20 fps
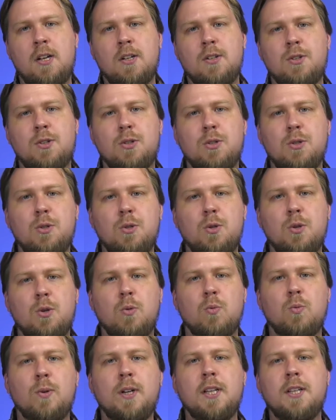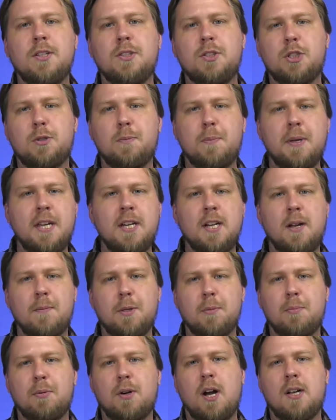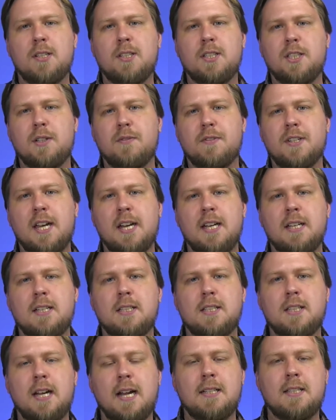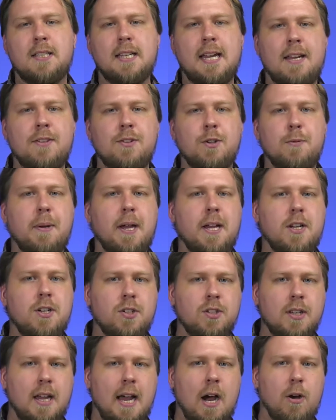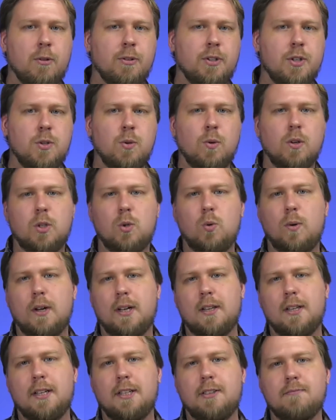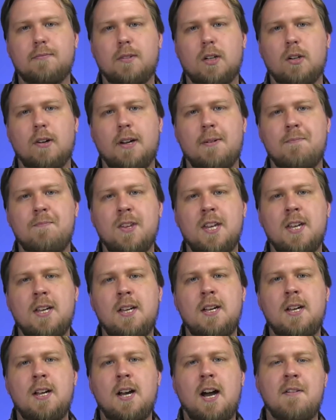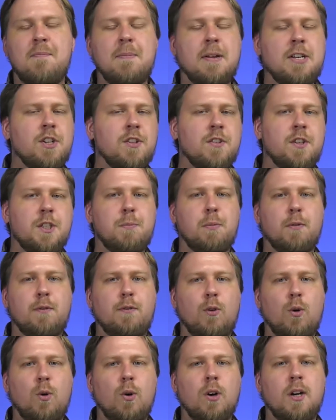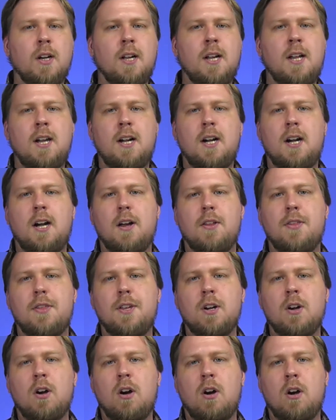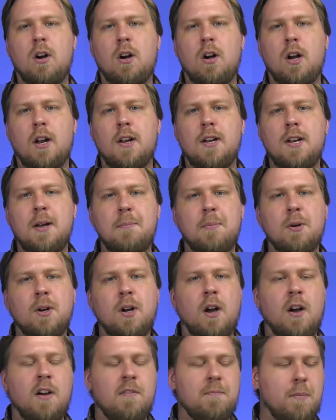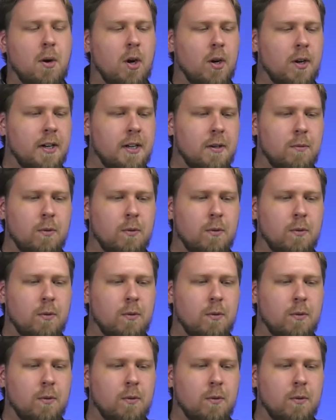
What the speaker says: to really speed up the process of getting sites and their pages out the door quickly. All right. I've mentioned this before. There are a number of marketing